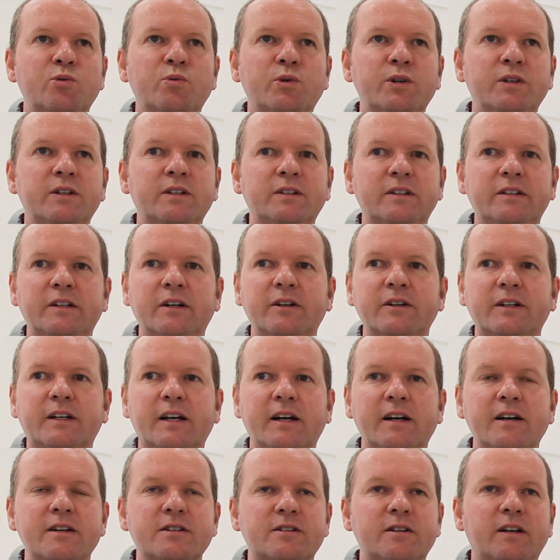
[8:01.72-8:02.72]
when, you know,
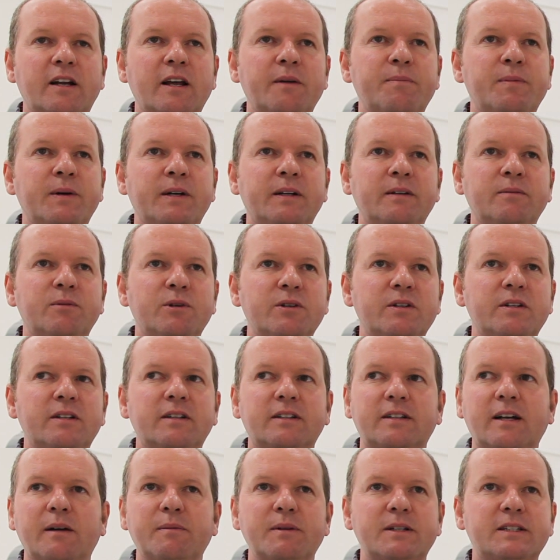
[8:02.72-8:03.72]
cars are lapping within a
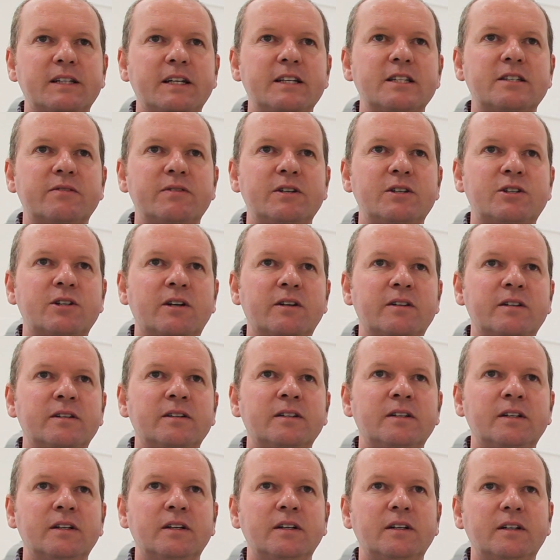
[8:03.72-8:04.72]
couple of tenths of each other.
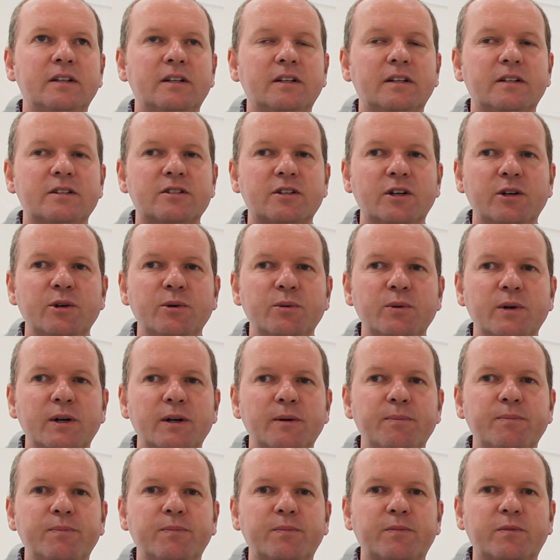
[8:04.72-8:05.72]
So
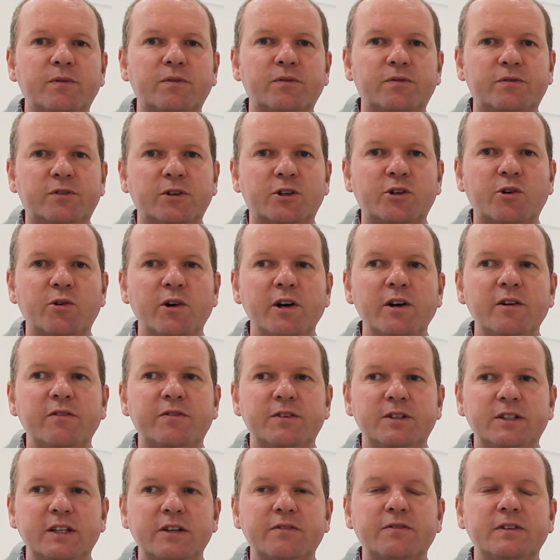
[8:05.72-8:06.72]
for Korea,
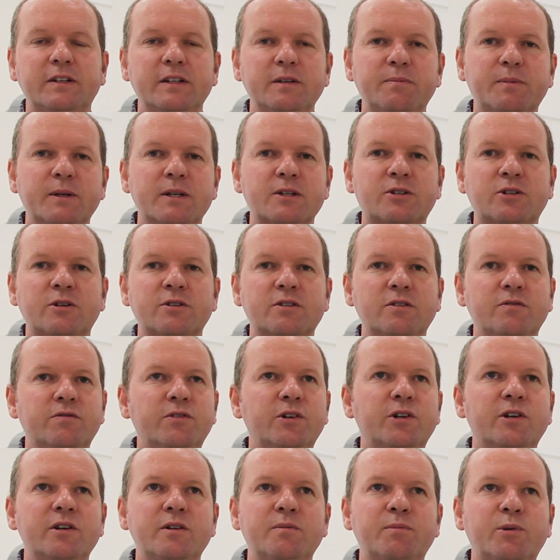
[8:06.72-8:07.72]
definitely pit stops are
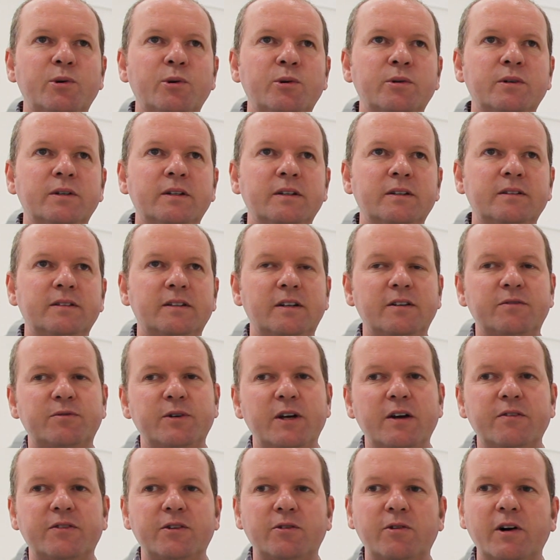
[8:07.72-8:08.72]
very important. And if we
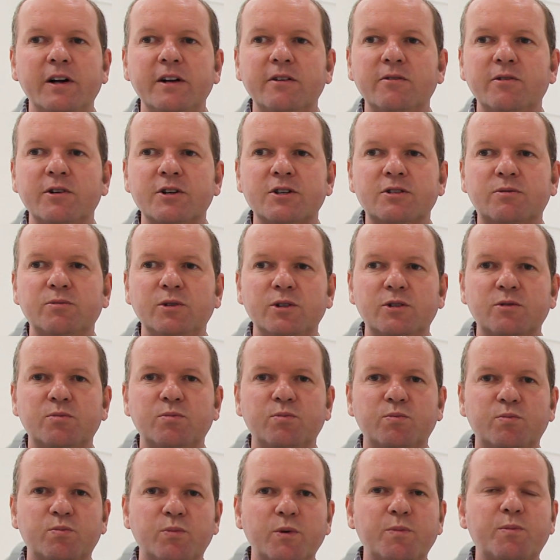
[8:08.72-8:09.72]
have the rain risk, which
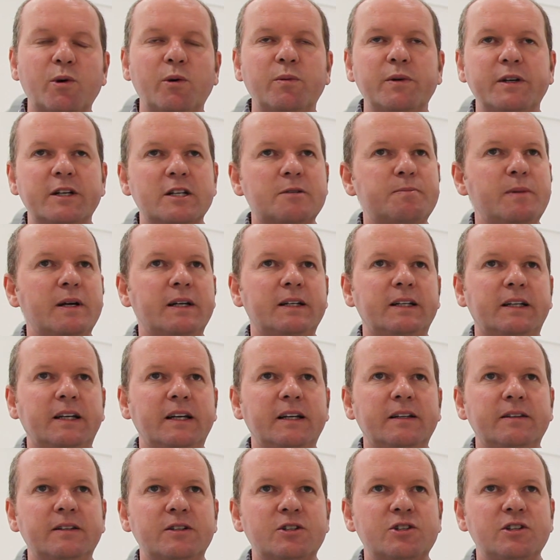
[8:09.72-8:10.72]
we probably expect
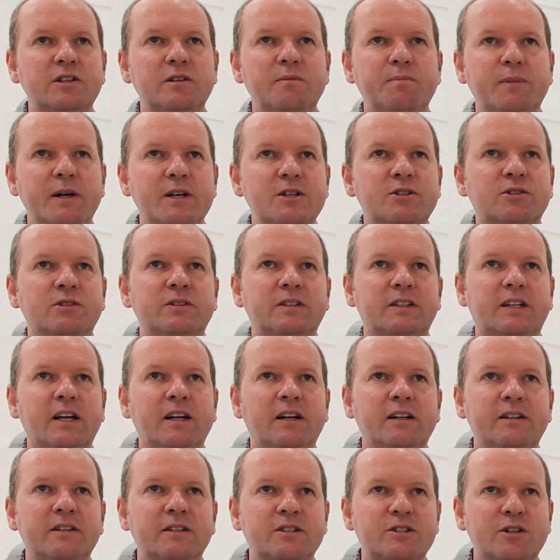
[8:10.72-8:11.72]
again this year based on the
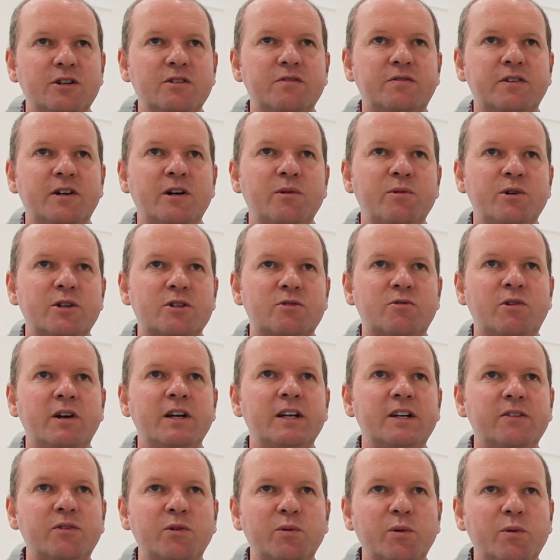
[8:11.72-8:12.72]
calendar so far, where it's
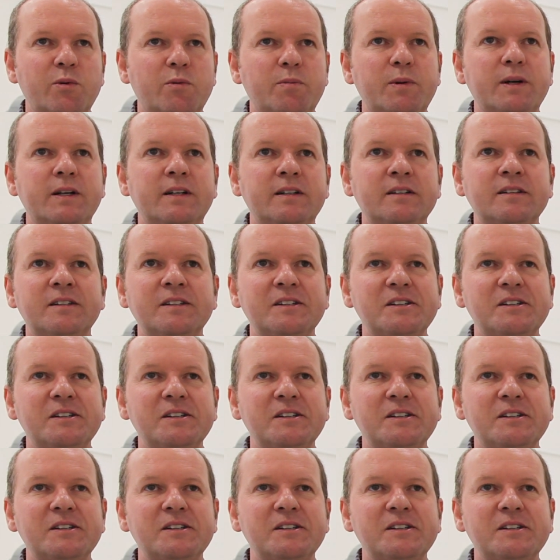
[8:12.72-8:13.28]
rained everywhere we've been,